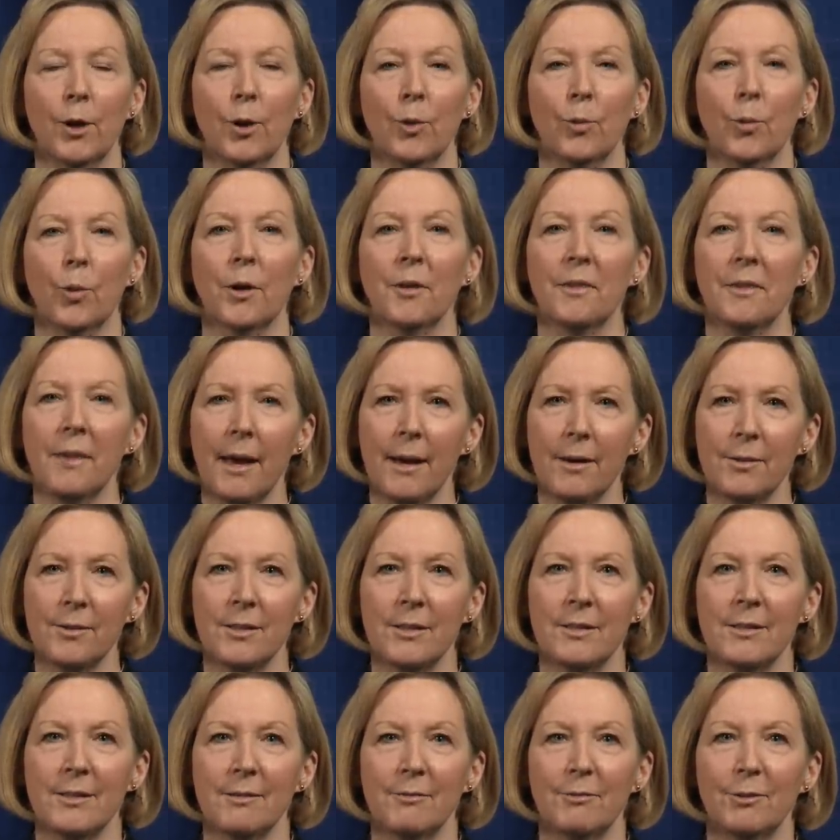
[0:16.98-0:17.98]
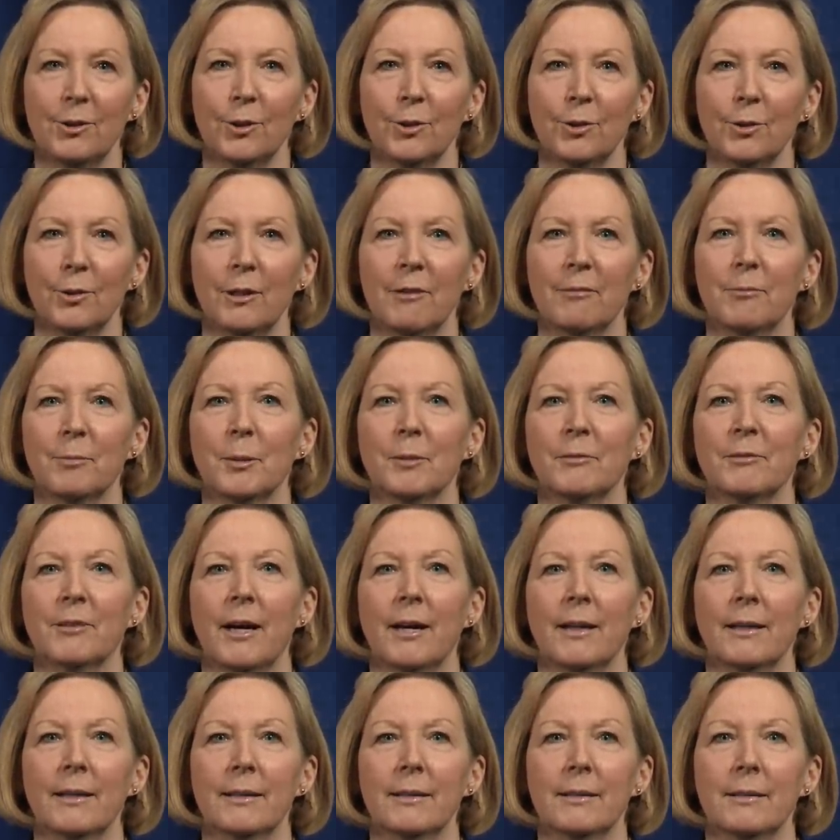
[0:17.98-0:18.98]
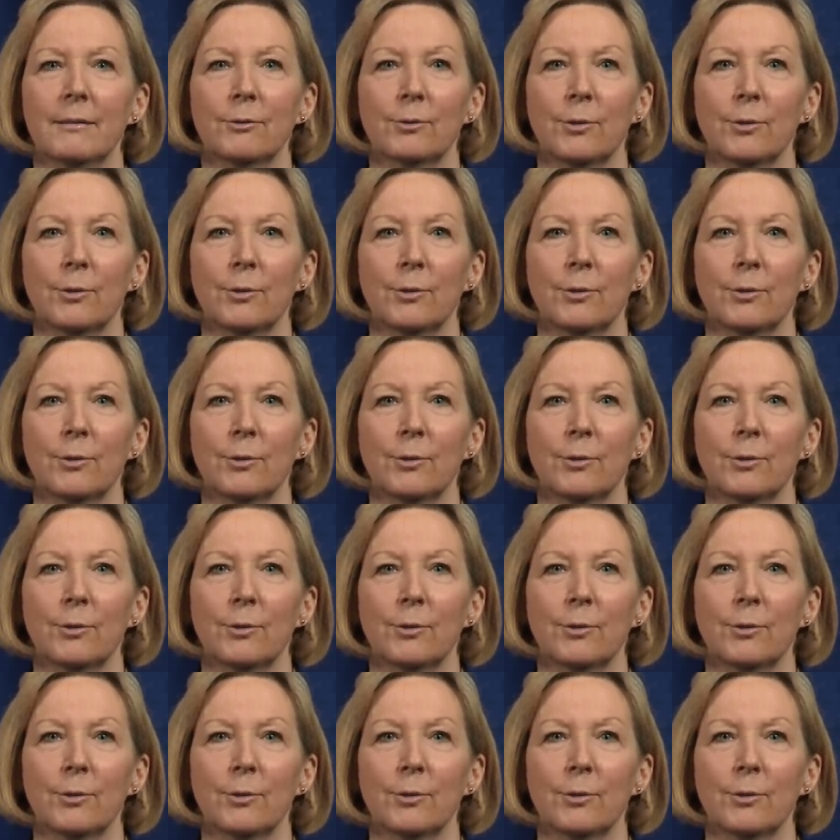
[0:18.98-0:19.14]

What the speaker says: where thousands of you have provided